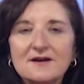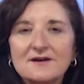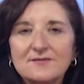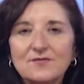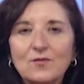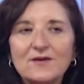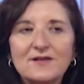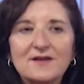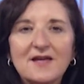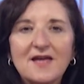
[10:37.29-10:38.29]
um, I don't.
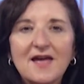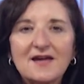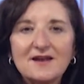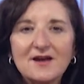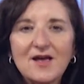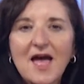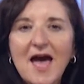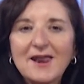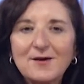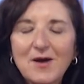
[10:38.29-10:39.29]
When, and I
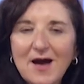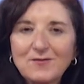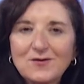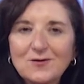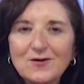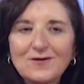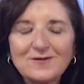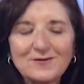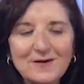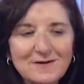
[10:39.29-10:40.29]
and I'm, I'm so curious.